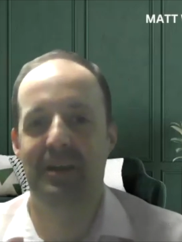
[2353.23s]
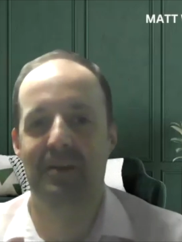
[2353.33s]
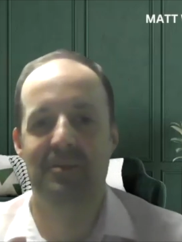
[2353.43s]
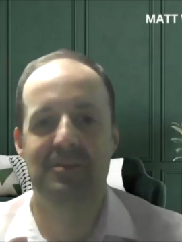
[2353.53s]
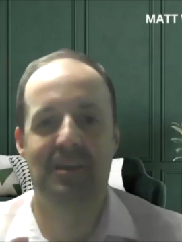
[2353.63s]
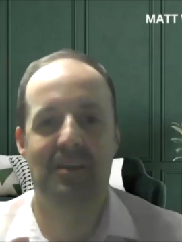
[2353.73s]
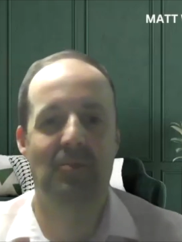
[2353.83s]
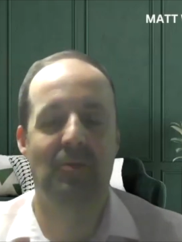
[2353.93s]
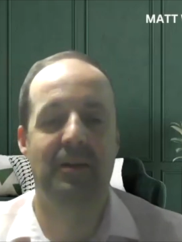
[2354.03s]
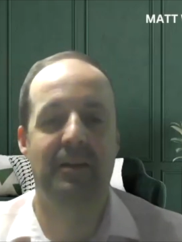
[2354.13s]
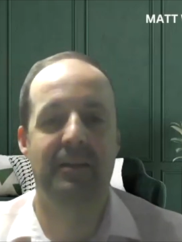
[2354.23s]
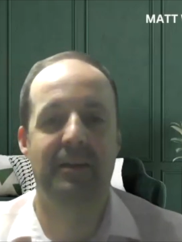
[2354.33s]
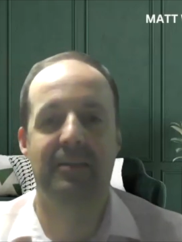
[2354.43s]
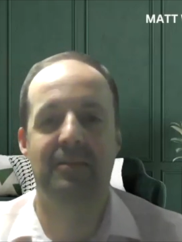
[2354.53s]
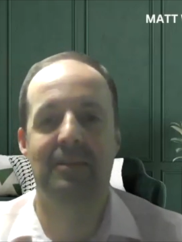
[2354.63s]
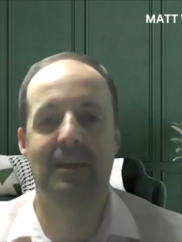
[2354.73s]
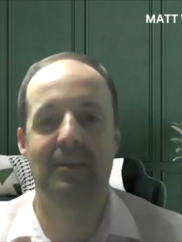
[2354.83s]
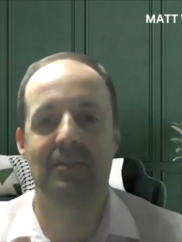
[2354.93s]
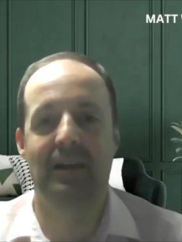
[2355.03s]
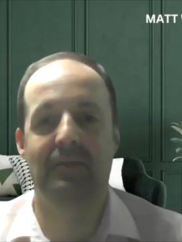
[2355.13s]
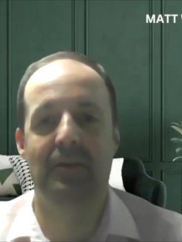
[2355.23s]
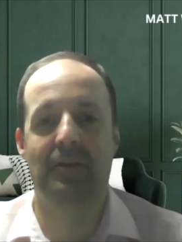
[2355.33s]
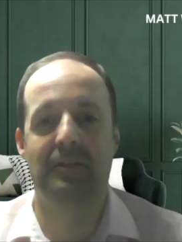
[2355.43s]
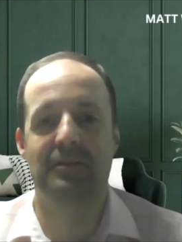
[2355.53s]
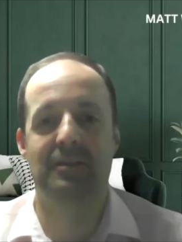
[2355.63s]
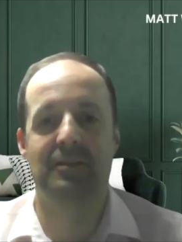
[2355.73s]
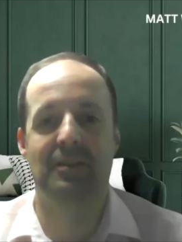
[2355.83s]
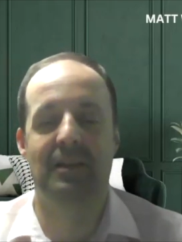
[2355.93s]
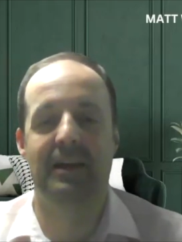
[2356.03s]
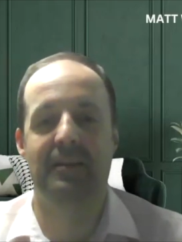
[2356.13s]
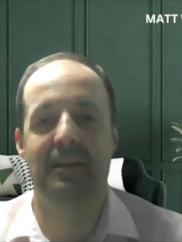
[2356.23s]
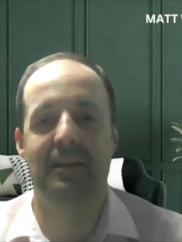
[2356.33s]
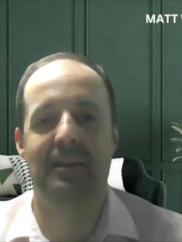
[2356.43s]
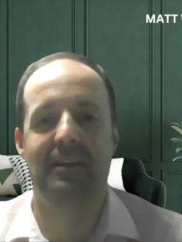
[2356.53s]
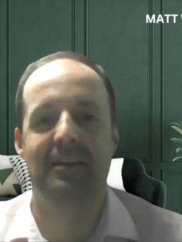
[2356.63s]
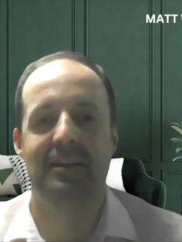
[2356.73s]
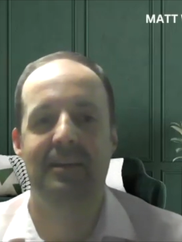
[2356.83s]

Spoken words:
But I would say one of the nice things I've noticed is a lot of the